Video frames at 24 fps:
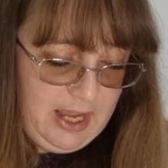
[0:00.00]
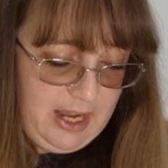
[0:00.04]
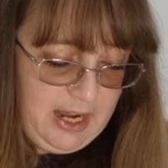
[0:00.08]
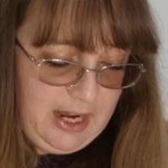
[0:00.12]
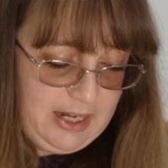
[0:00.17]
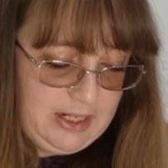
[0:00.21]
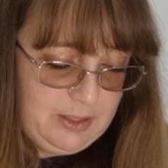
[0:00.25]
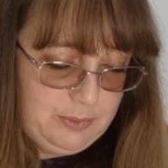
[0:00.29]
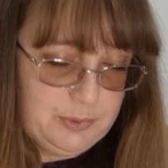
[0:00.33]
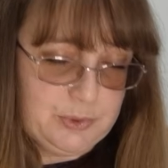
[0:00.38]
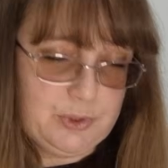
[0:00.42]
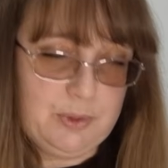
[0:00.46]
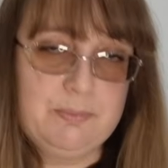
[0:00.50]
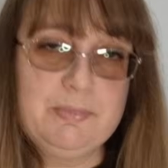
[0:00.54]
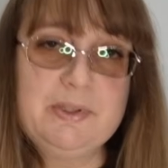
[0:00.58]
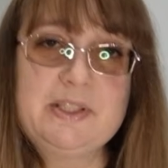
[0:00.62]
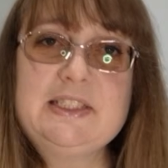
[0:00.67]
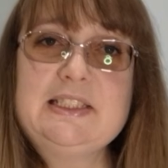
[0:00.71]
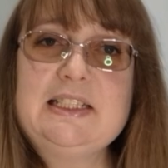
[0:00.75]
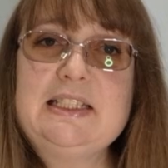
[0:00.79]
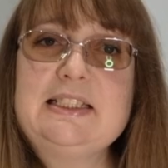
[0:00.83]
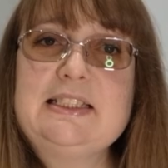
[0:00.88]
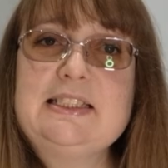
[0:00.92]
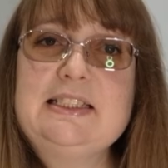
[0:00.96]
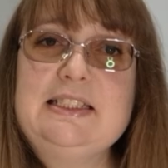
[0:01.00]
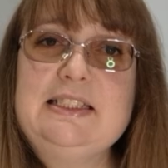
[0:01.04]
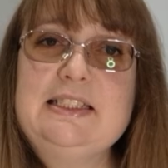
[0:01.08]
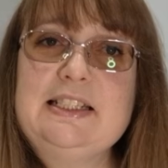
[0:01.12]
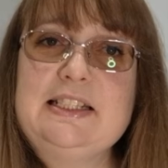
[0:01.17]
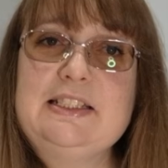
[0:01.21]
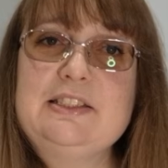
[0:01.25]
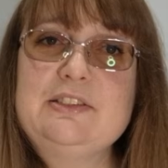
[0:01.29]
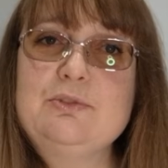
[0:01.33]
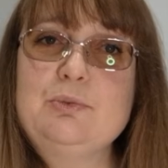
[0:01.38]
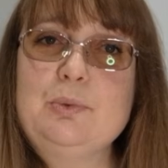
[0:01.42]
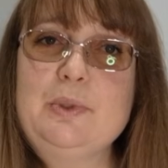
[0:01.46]
and it was on my 16
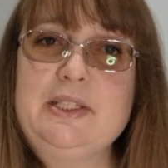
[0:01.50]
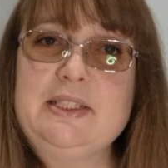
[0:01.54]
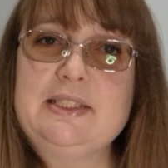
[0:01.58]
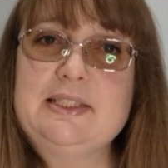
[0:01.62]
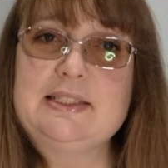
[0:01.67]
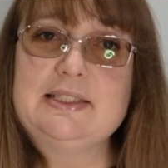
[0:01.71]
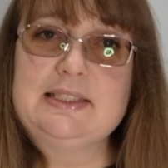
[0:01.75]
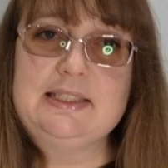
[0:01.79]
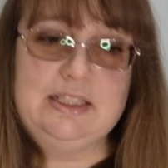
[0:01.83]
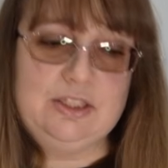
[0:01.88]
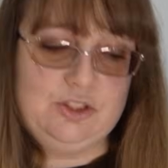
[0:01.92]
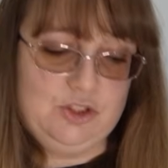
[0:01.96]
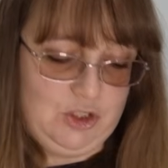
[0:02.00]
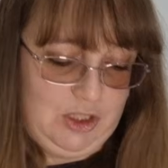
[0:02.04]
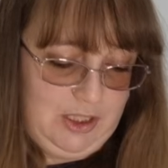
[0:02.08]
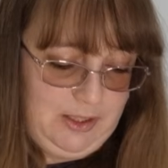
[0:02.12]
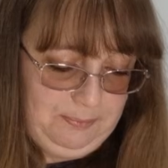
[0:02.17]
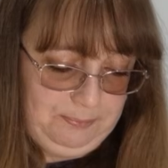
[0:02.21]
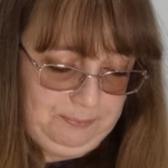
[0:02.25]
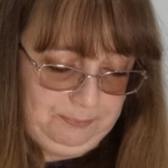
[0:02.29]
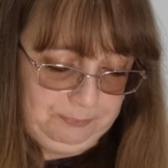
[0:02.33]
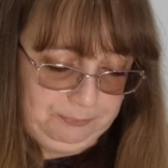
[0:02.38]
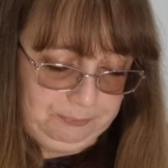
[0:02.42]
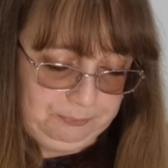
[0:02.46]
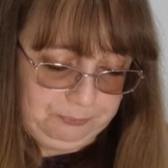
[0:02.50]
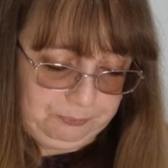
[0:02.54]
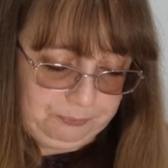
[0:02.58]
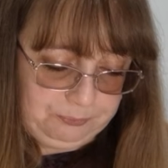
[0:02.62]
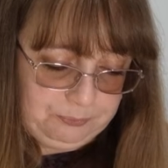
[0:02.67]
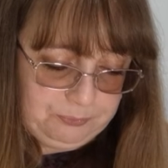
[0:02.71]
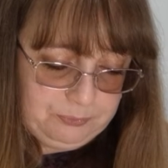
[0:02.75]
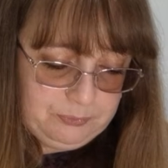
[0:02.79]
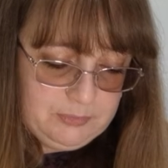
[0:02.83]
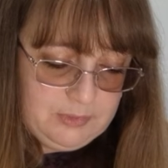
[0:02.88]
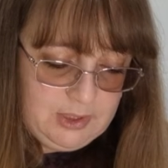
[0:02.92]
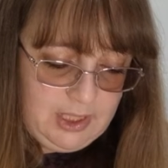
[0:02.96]
days of winter stitching.
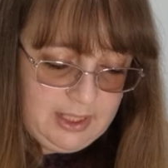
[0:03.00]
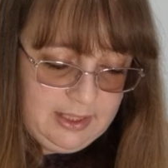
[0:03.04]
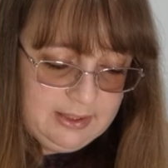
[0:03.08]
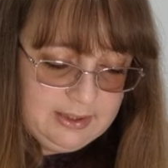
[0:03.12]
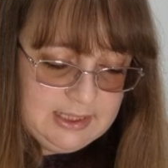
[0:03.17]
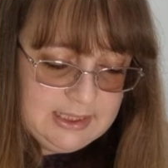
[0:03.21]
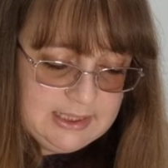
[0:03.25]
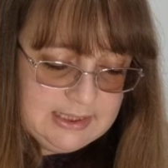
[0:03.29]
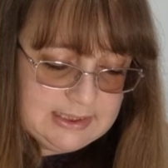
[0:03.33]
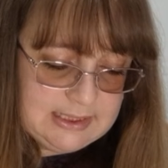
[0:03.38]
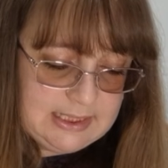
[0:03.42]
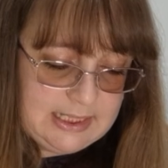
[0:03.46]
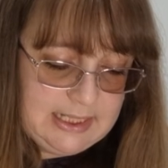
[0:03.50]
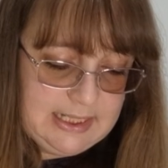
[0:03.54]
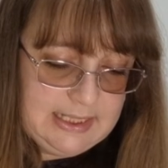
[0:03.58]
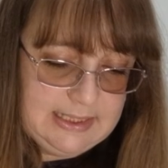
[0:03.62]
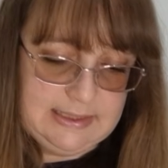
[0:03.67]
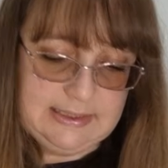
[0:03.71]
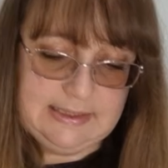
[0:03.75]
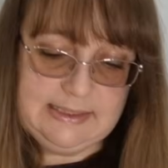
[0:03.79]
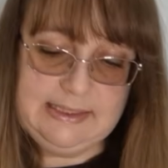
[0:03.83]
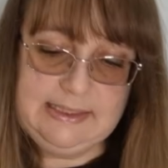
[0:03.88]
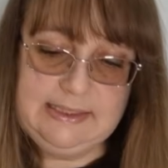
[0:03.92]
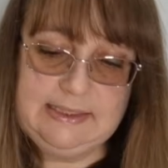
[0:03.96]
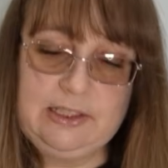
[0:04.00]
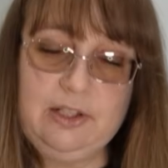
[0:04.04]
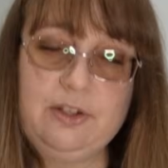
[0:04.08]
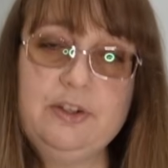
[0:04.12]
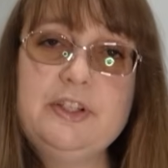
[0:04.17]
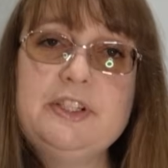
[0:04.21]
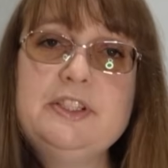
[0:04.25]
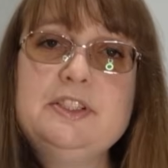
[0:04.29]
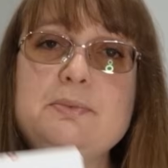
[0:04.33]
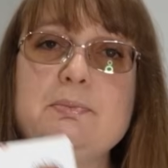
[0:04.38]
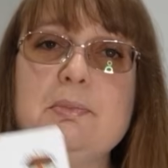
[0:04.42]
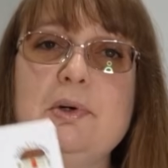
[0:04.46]
This is
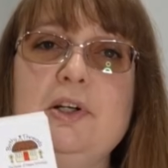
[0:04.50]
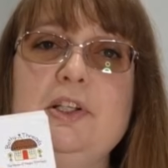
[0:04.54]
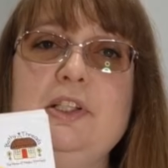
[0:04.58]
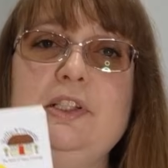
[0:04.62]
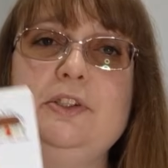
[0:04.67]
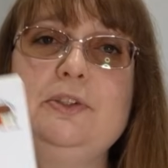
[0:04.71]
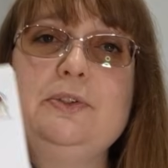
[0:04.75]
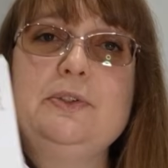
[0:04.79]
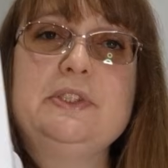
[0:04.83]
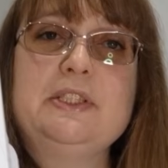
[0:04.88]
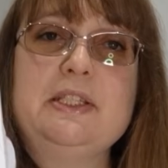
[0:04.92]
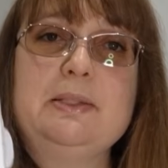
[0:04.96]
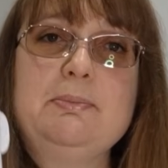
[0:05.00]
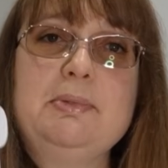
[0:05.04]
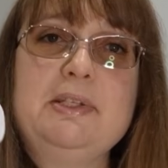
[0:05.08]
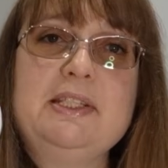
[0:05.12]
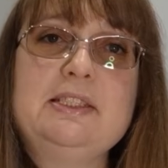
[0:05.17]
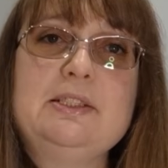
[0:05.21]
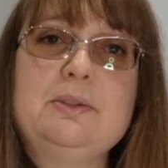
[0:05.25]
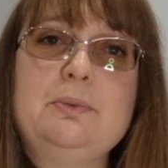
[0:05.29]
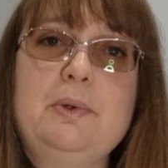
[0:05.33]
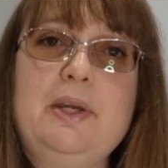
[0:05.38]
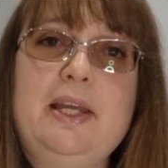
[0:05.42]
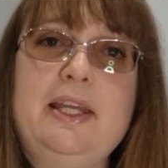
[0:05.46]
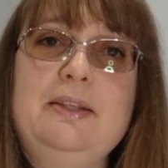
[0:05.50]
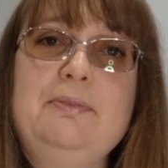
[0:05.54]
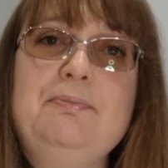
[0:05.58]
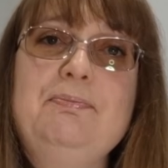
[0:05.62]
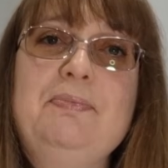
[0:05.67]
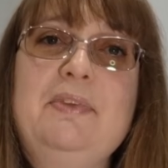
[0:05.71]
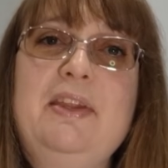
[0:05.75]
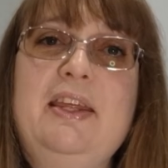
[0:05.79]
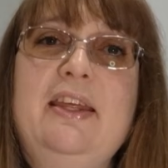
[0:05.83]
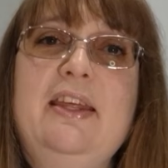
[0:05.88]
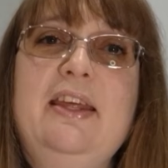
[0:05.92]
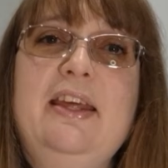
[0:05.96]
designed by Lucy Pittaway
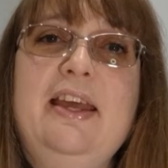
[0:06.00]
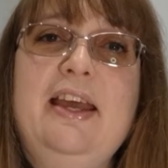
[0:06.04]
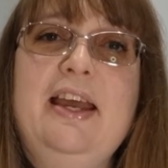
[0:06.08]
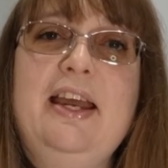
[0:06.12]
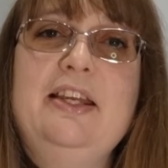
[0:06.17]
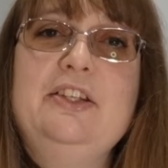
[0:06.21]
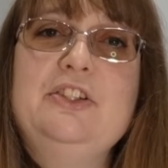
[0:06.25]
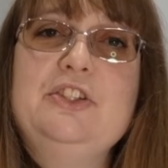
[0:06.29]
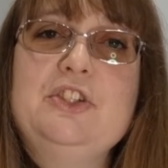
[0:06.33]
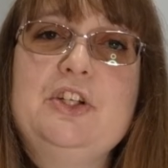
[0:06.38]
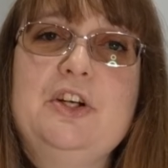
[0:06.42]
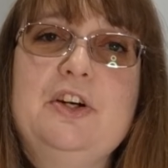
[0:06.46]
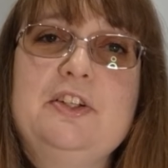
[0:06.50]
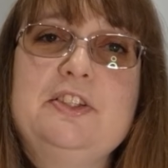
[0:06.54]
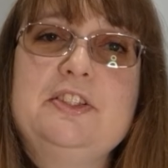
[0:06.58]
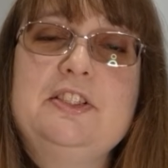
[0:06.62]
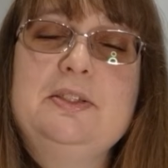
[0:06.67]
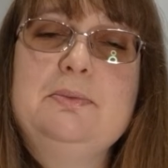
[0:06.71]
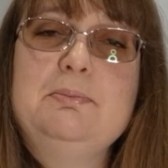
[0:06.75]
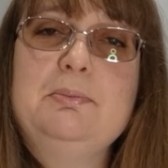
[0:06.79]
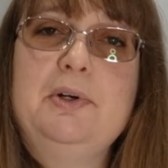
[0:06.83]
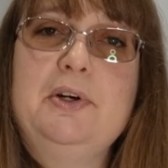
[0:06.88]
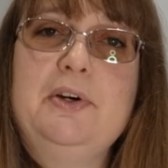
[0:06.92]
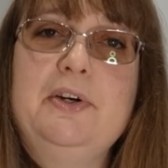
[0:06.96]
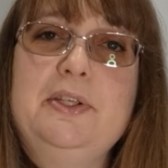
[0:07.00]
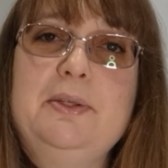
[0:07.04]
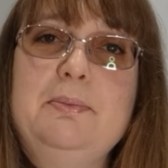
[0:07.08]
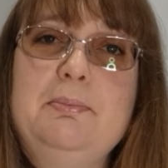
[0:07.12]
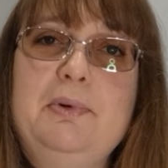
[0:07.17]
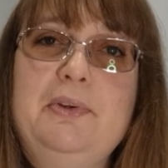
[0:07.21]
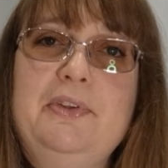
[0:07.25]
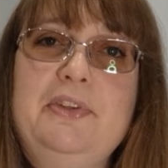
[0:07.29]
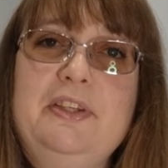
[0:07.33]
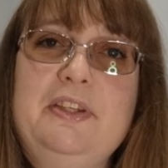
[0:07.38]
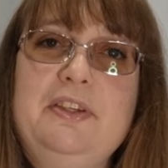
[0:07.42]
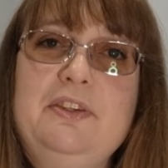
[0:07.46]
and charted by
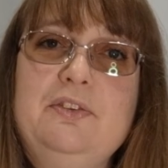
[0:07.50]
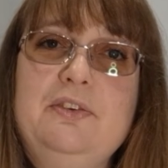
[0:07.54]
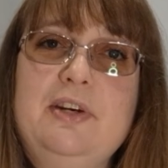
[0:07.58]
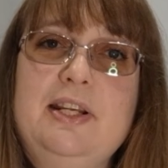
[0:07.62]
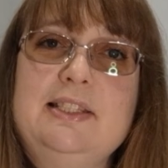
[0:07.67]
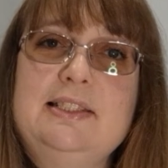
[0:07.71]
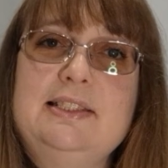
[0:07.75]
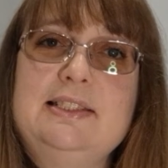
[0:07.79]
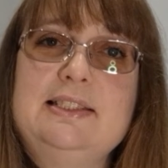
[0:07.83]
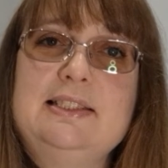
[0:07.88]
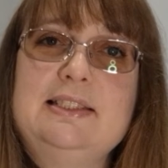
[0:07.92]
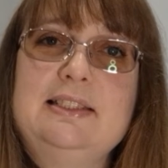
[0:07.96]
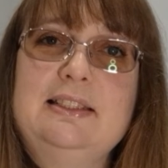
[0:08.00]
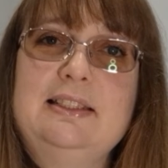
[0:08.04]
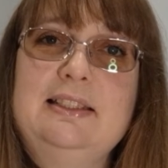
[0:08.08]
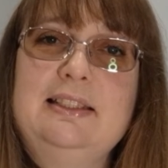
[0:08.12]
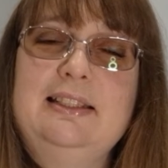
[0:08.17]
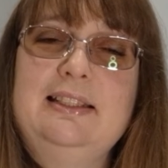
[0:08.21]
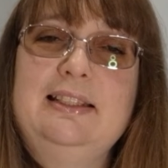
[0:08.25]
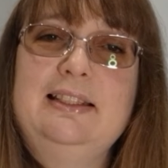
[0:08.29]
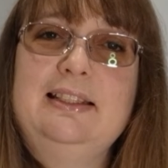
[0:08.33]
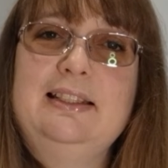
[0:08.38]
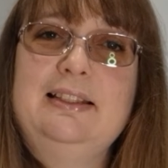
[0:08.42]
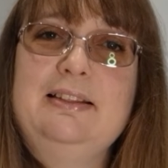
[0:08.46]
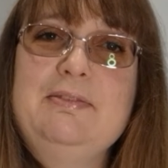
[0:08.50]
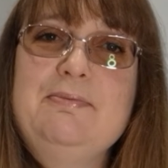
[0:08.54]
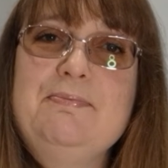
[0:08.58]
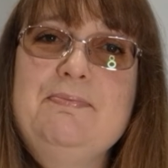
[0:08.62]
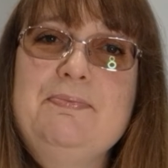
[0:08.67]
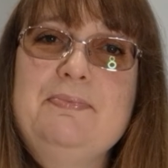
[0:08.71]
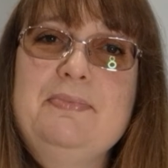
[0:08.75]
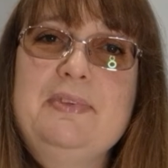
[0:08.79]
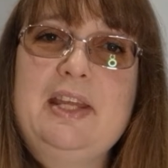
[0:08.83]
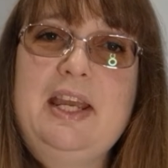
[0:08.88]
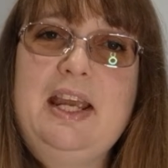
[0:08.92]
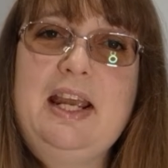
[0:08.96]
Bothy Threads.
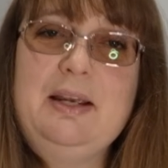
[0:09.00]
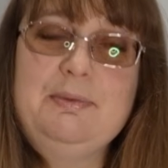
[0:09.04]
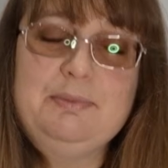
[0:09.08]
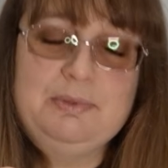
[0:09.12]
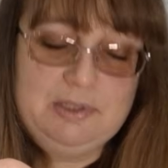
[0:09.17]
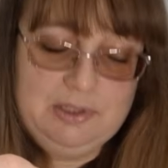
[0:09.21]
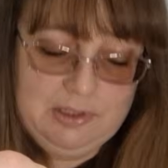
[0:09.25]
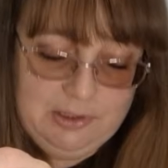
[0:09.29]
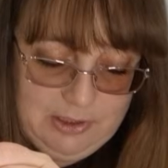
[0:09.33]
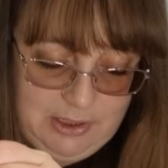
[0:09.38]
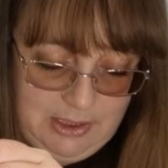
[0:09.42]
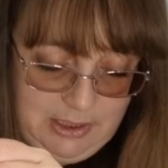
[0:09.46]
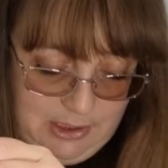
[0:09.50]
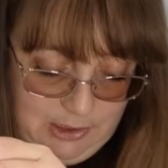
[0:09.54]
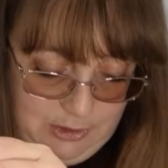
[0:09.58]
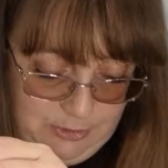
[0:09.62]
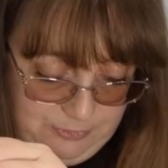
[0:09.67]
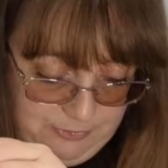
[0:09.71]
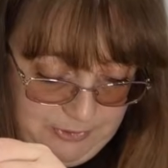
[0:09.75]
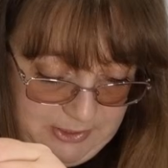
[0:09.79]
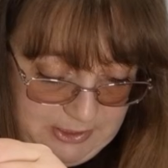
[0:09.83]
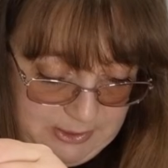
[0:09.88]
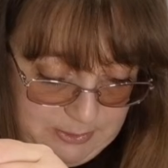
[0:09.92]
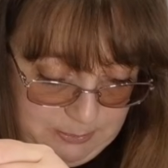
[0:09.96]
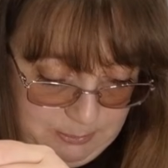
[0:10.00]
Absolutely love this